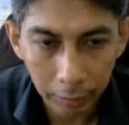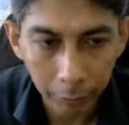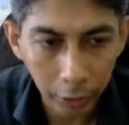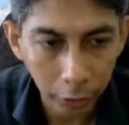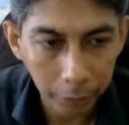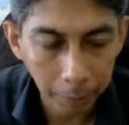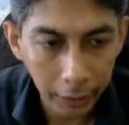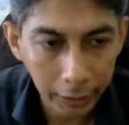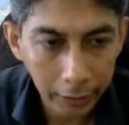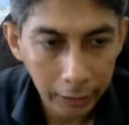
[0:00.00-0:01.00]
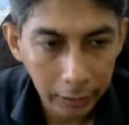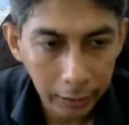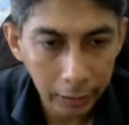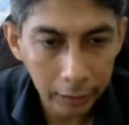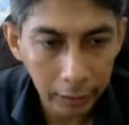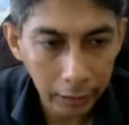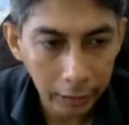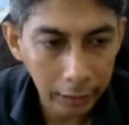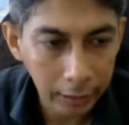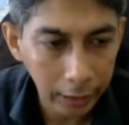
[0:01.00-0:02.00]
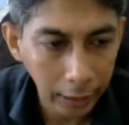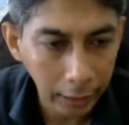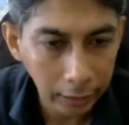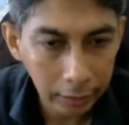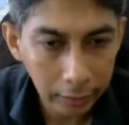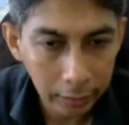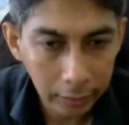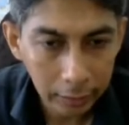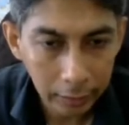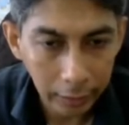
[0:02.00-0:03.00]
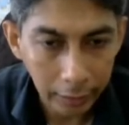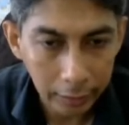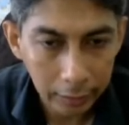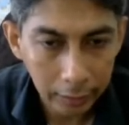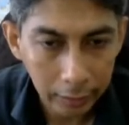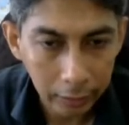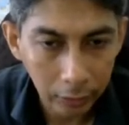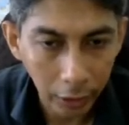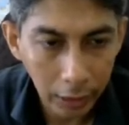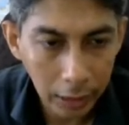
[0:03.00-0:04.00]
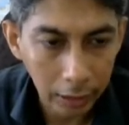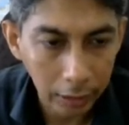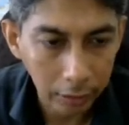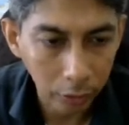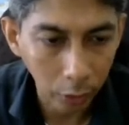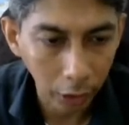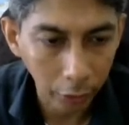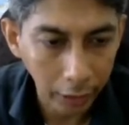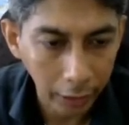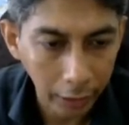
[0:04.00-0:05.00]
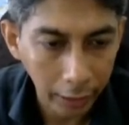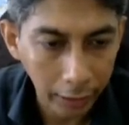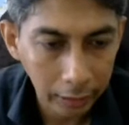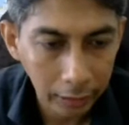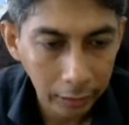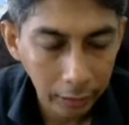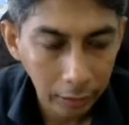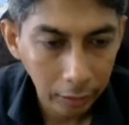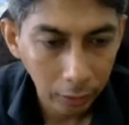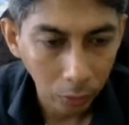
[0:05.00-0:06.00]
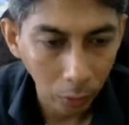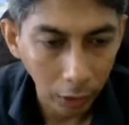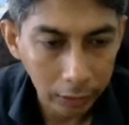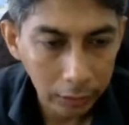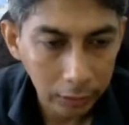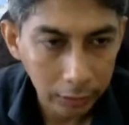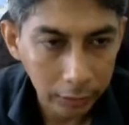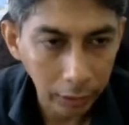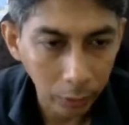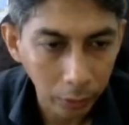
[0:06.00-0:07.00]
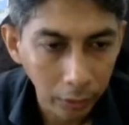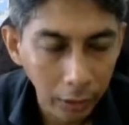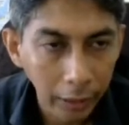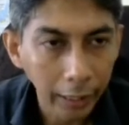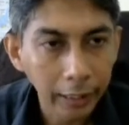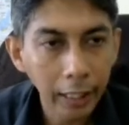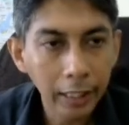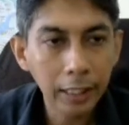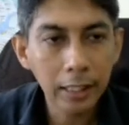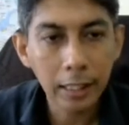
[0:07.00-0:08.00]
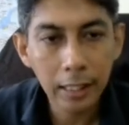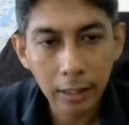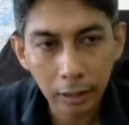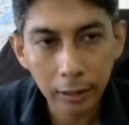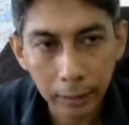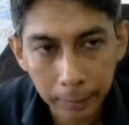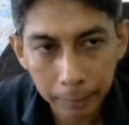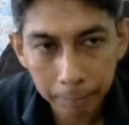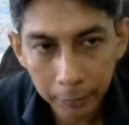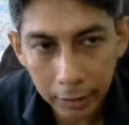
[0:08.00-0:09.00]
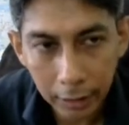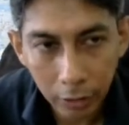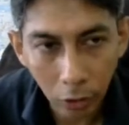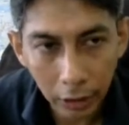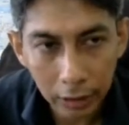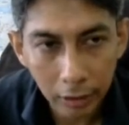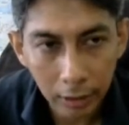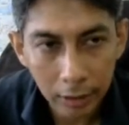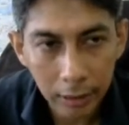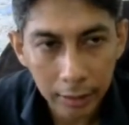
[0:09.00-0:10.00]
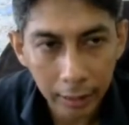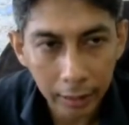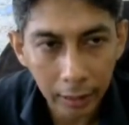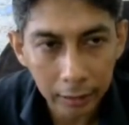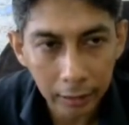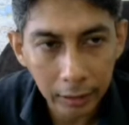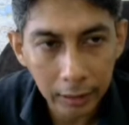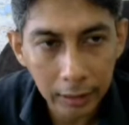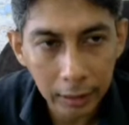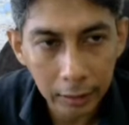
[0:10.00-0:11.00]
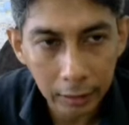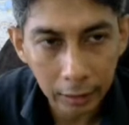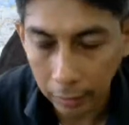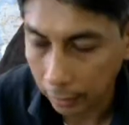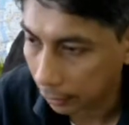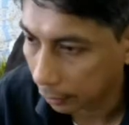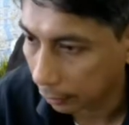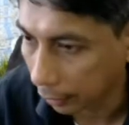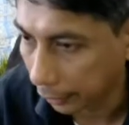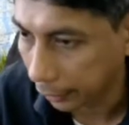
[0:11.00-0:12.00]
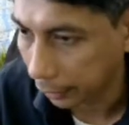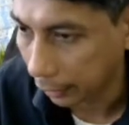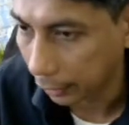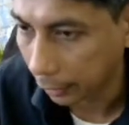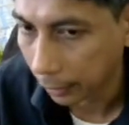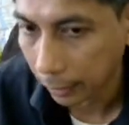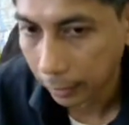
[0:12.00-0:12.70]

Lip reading: because my data is at this location. So I will get 10. And again, this is not instruction set. Actually, this is like the